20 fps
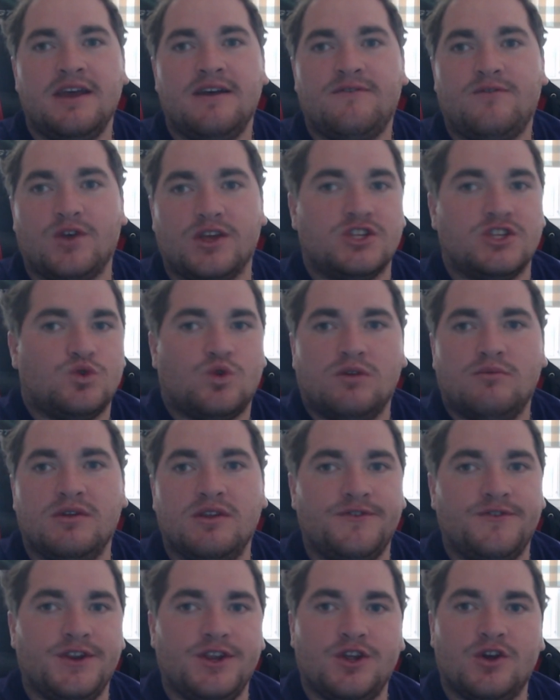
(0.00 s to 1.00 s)
For like a 20-minute
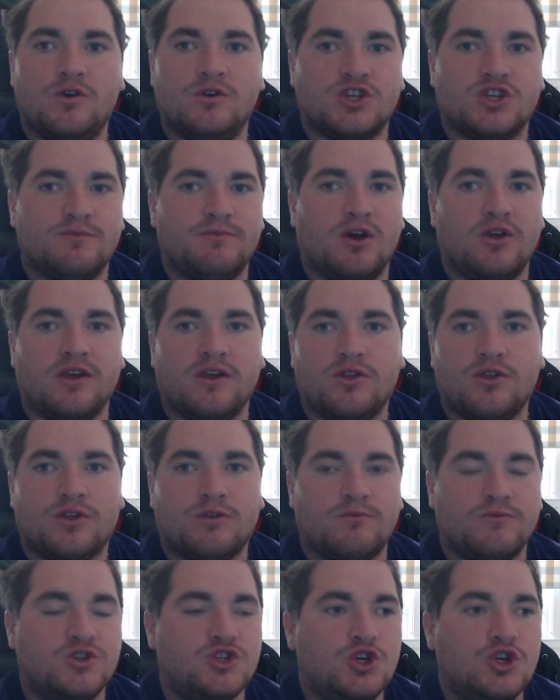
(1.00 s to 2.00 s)
video, it took about like
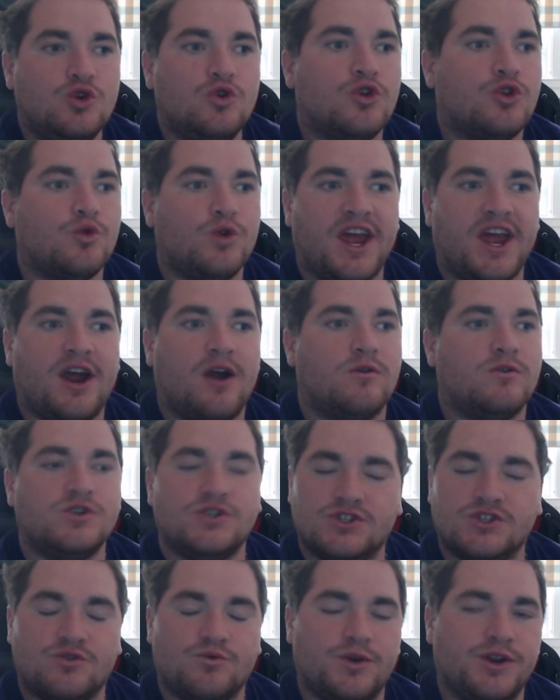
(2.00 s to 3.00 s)
2 to 3 hours
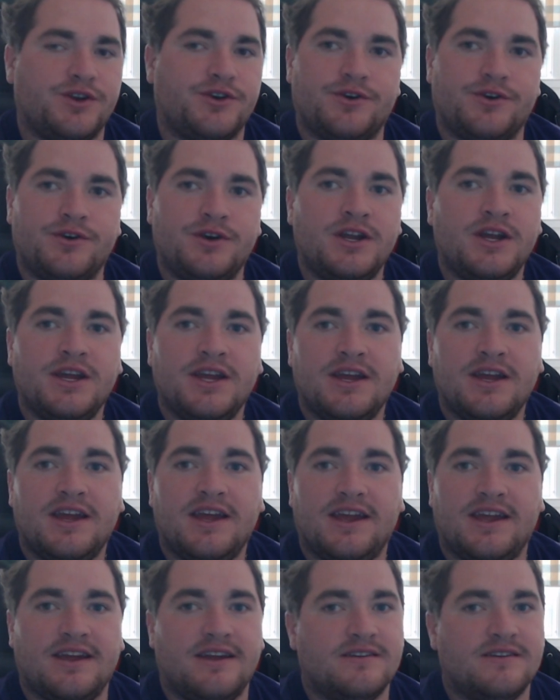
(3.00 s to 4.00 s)
just to render,
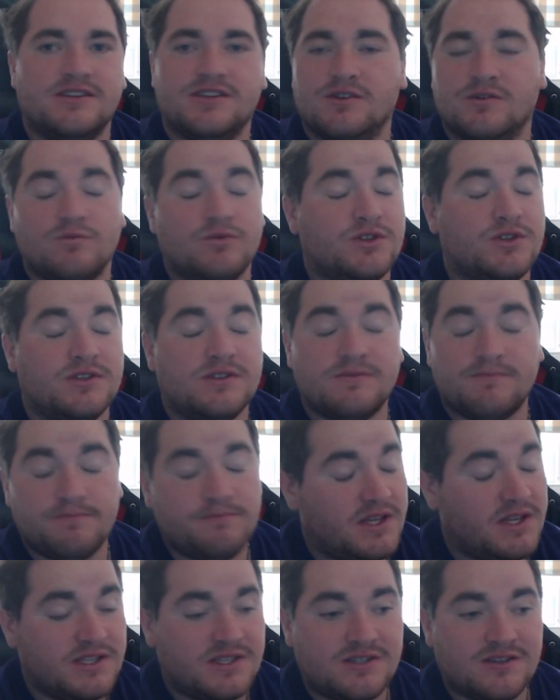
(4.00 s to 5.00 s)
and
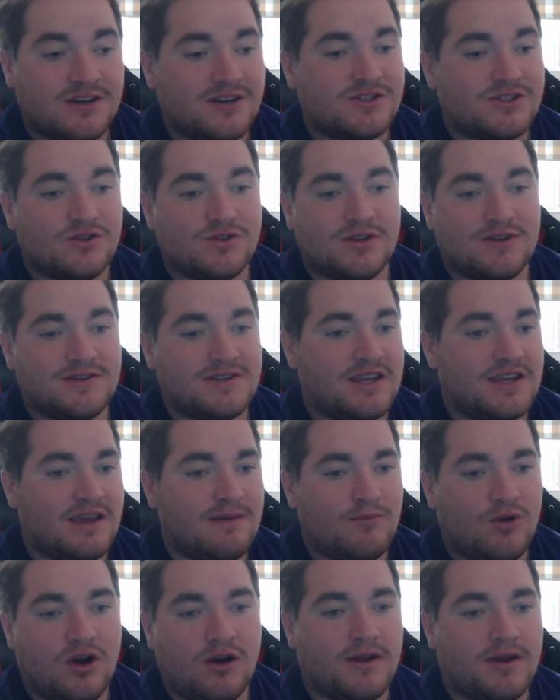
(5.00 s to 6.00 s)
it sucked. So I was like, hey,
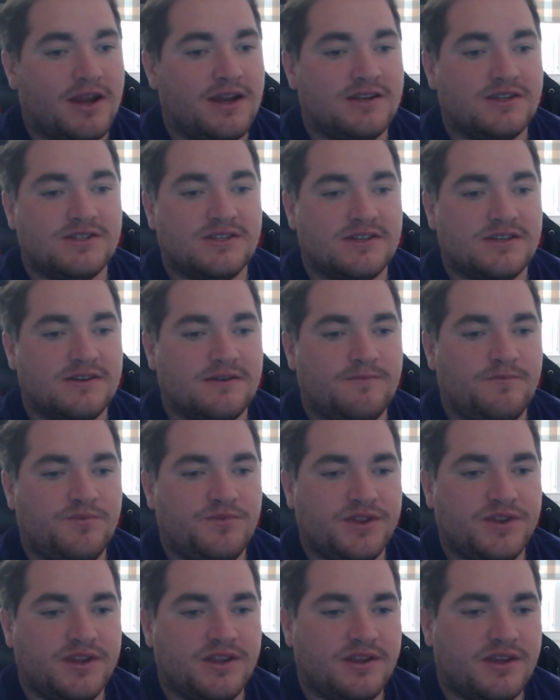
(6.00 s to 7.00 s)
mom, can I just
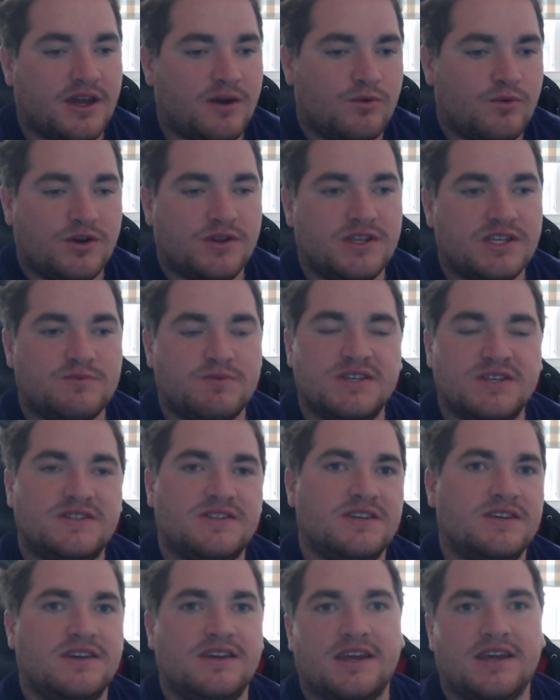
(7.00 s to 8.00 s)
get rid of this
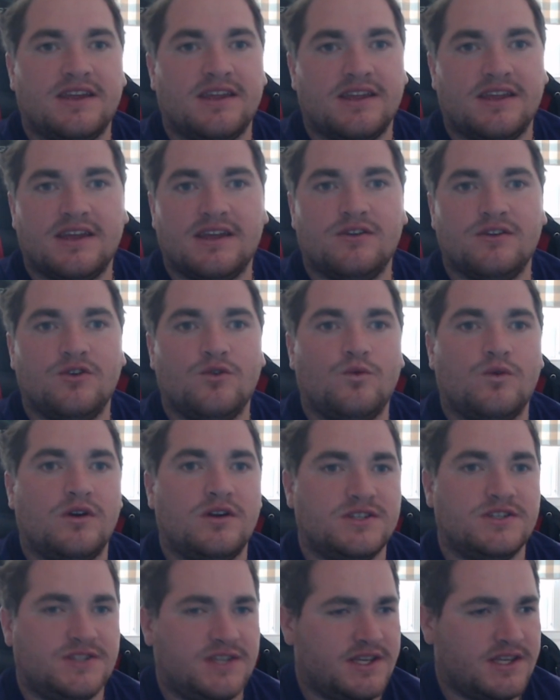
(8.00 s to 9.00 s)
PC and get a new one?
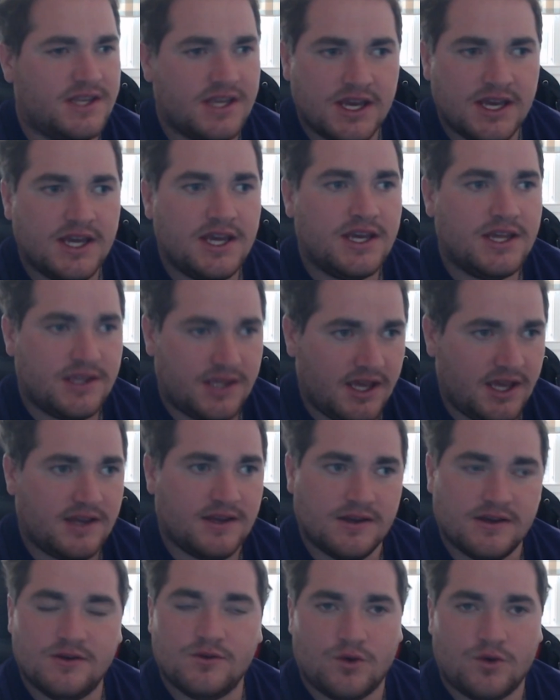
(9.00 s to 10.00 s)
And she's like, yeah,
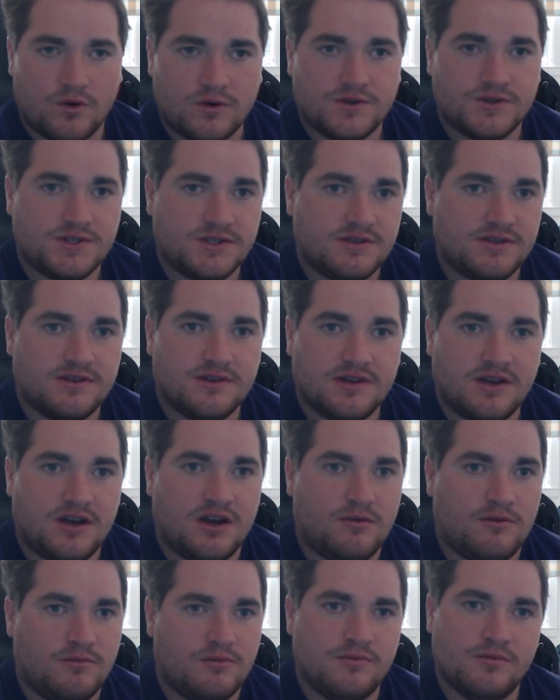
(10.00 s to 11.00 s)
of course.
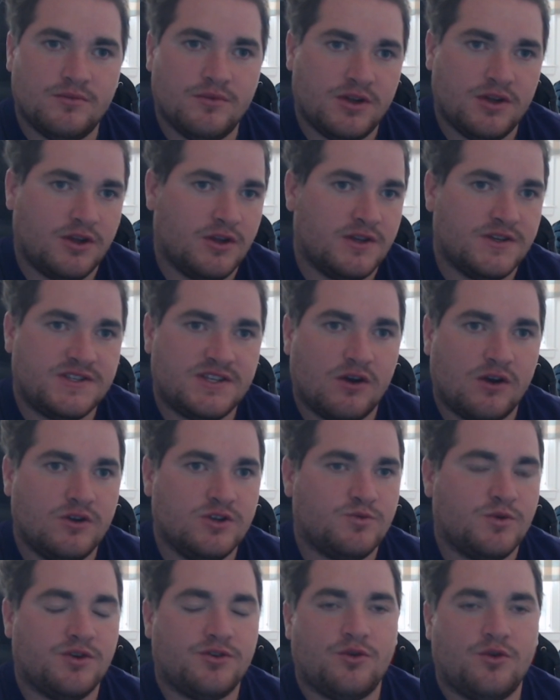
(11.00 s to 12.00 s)
Are you gonna sell? You just
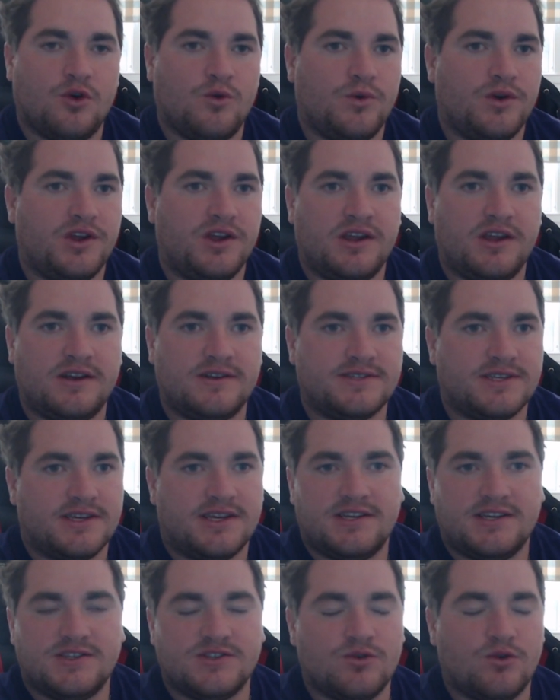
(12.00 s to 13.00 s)
want to throw away? And I was like, can
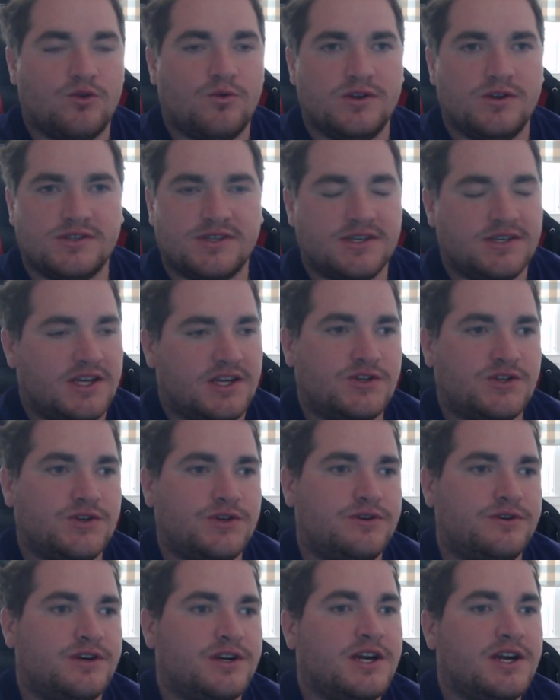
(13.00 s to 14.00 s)
I just throw away? And she's like, yeah,
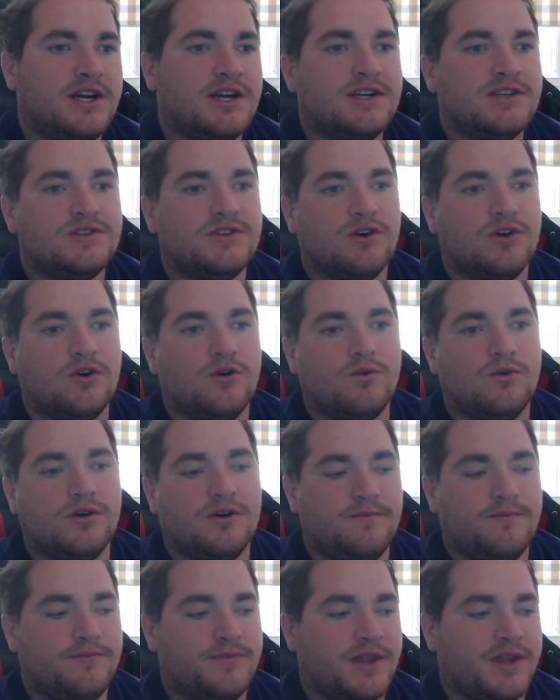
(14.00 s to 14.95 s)
sure. So